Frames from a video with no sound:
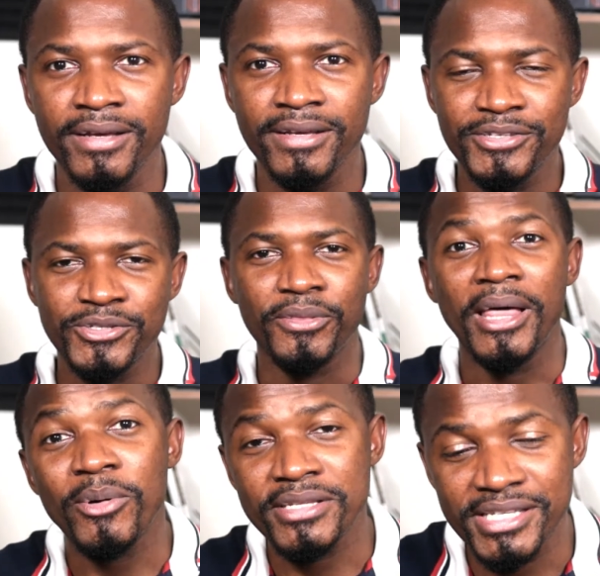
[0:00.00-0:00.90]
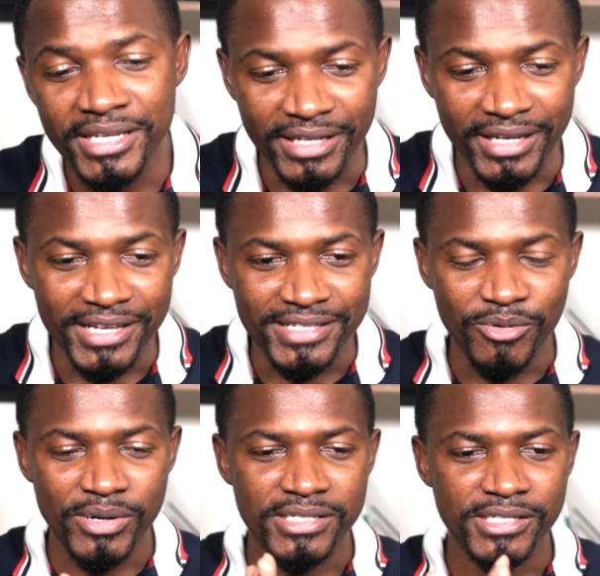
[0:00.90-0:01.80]
So that was it, guys. That
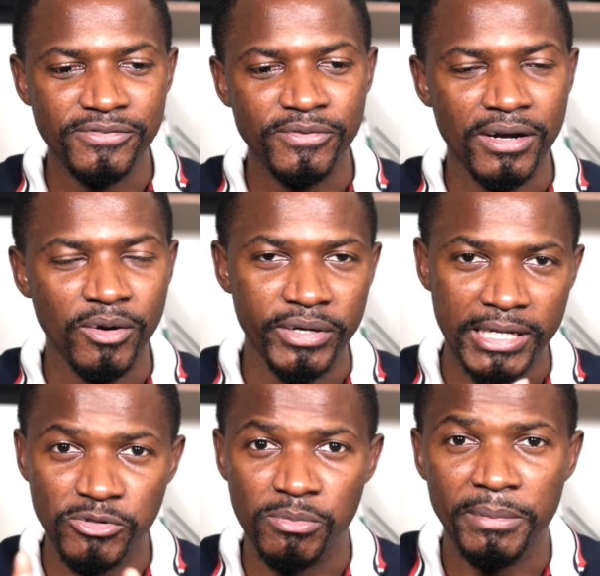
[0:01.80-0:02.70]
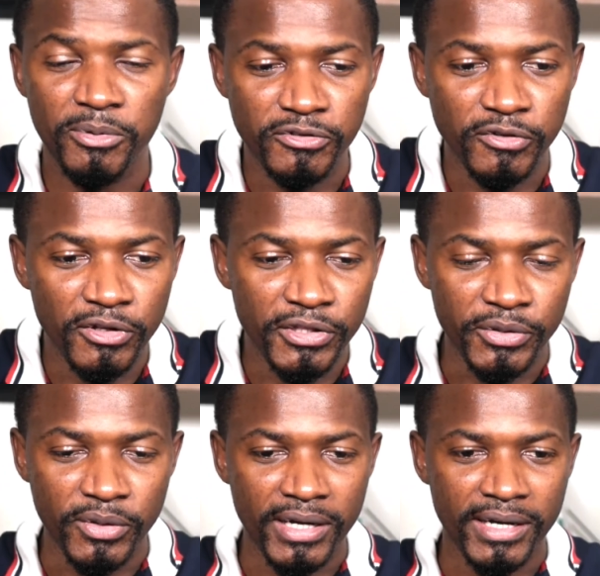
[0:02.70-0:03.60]
was it when it comes to my
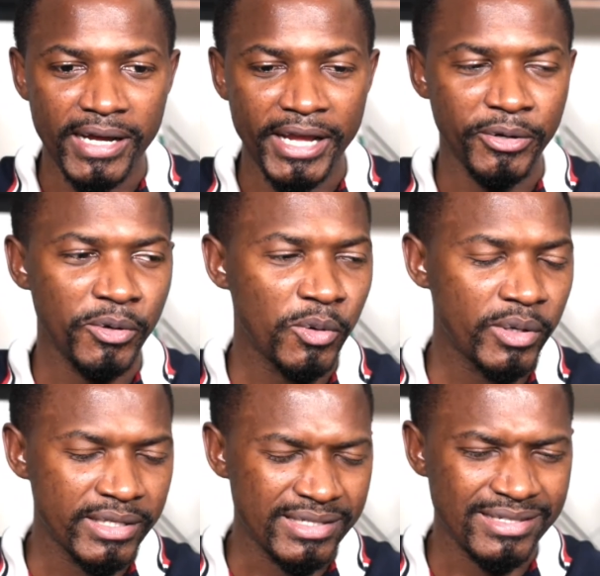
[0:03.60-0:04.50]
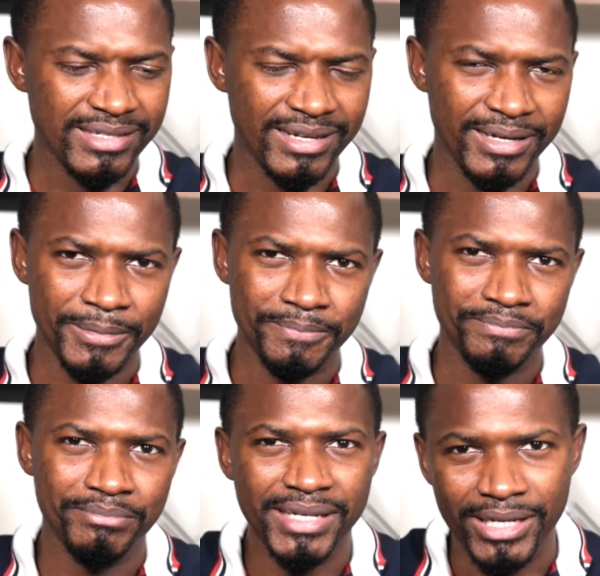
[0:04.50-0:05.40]
portfolio. I know it's
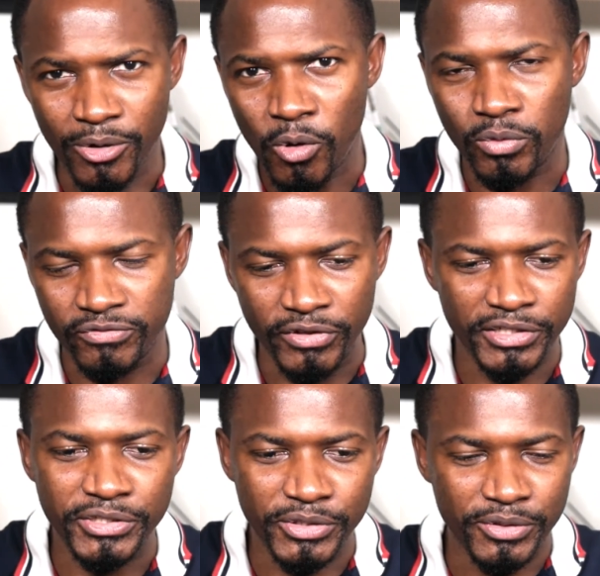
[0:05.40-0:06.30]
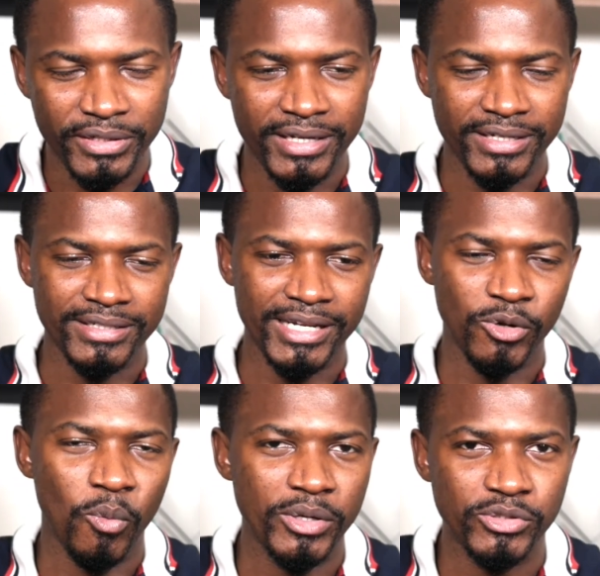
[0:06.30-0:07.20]
been a long video and I
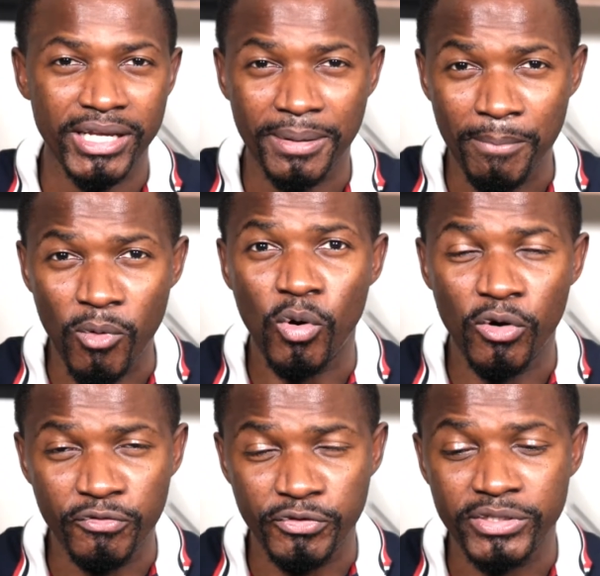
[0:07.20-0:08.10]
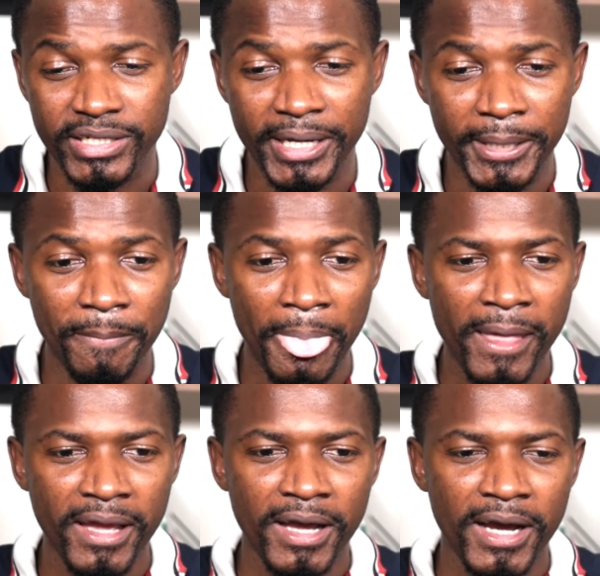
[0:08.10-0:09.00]
don't want to take more of your time,
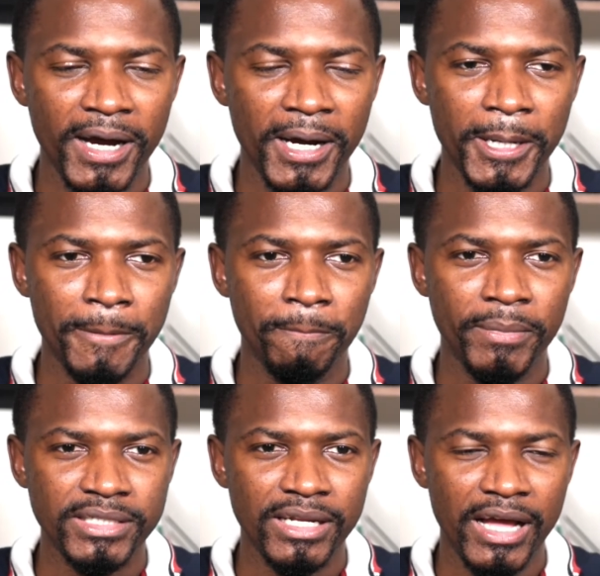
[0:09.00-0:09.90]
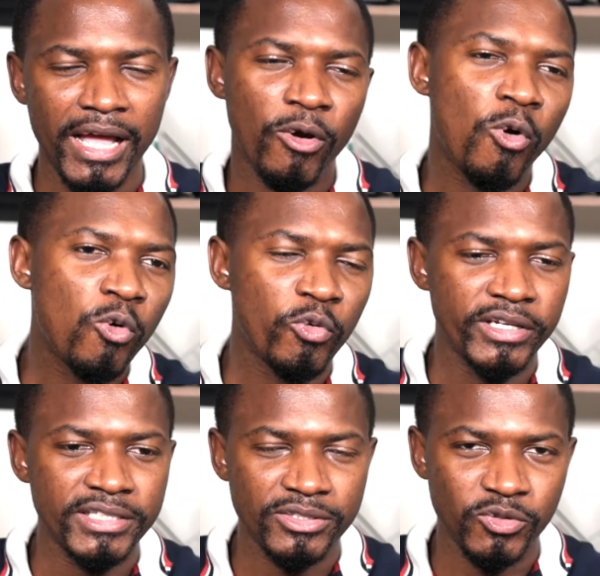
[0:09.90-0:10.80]
but I
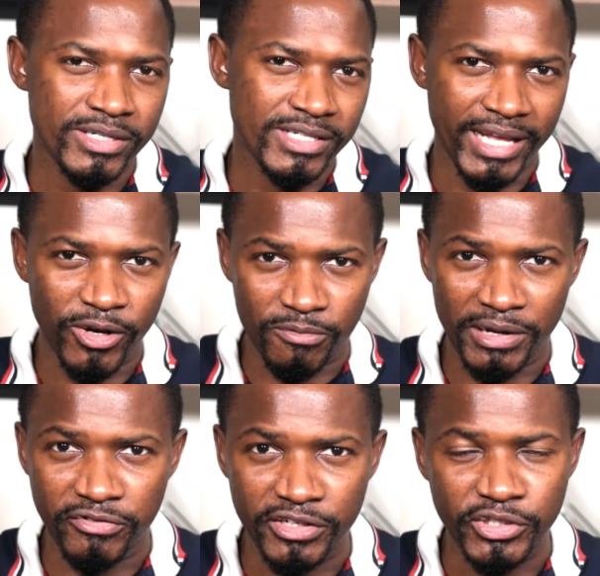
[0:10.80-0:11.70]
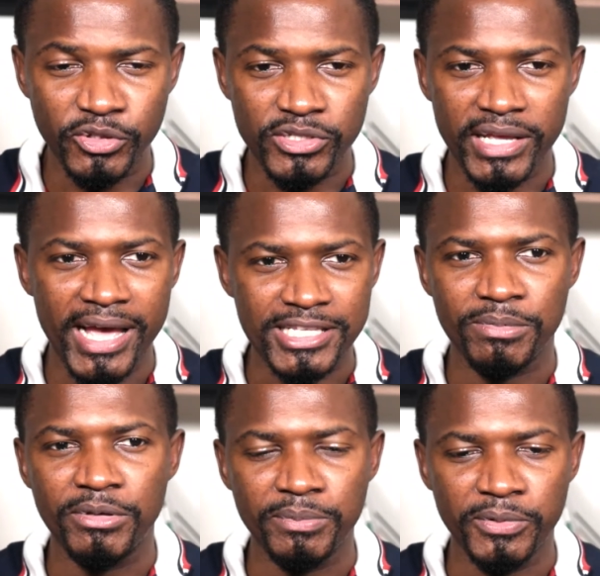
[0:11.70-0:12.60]
always, towards the end of my videos, I ask
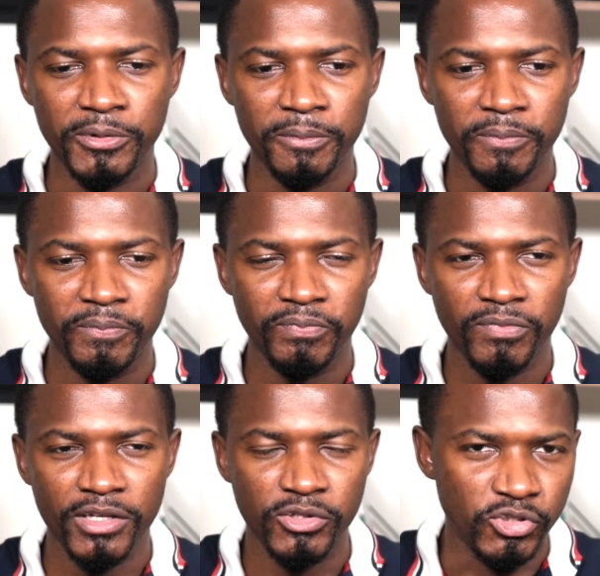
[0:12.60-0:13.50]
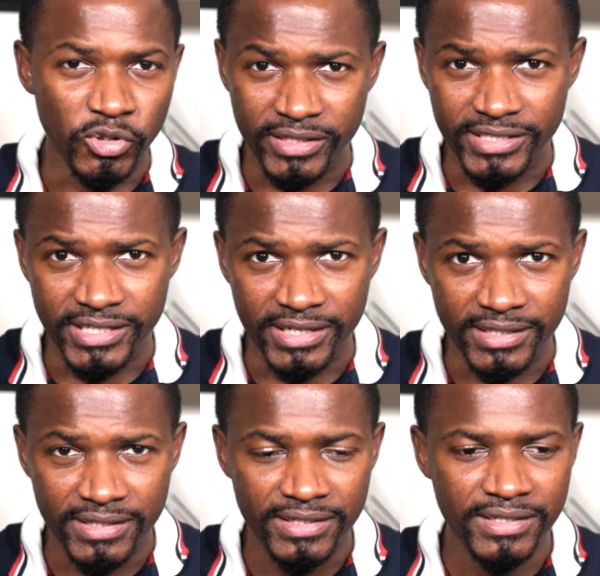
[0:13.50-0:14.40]
people to join the journey.